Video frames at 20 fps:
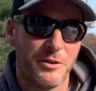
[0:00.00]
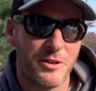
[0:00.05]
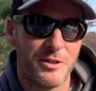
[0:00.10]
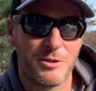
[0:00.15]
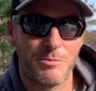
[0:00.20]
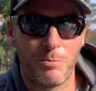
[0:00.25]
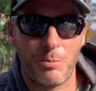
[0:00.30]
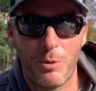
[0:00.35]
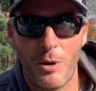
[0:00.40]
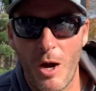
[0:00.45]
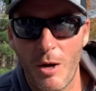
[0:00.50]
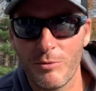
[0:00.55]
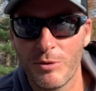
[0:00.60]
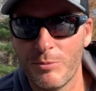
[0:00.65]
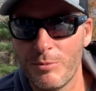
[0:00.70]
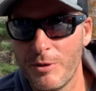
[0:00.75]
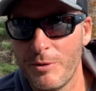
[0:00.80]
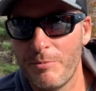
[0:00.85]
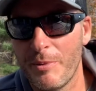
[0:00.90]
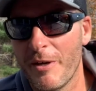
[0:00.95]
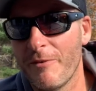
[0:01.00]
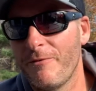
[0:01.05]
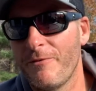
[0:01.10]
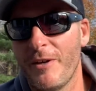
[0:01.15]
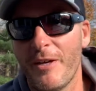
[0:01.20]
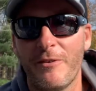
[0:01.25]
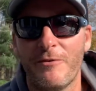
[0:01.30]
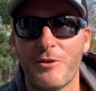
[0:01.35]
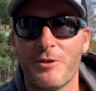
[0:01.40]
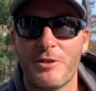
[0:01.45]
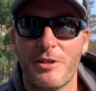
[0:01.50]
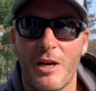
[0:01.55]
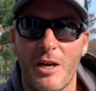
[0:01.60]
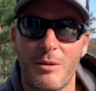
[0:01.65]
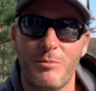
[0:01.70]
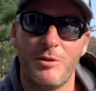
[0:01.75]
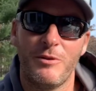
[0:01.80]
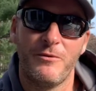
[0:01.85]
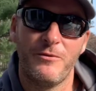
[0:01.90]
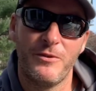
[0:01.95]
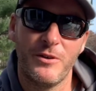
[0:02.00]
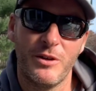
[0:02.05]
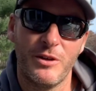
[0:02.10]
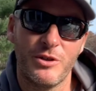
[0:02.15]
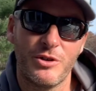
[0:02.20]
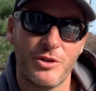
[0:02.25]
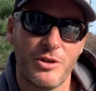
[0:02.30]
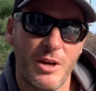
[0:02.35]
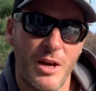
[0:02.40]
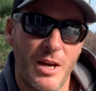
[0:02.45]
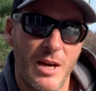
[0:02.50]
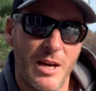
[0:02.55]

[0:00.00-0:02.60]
It's probably my favorite time to fish.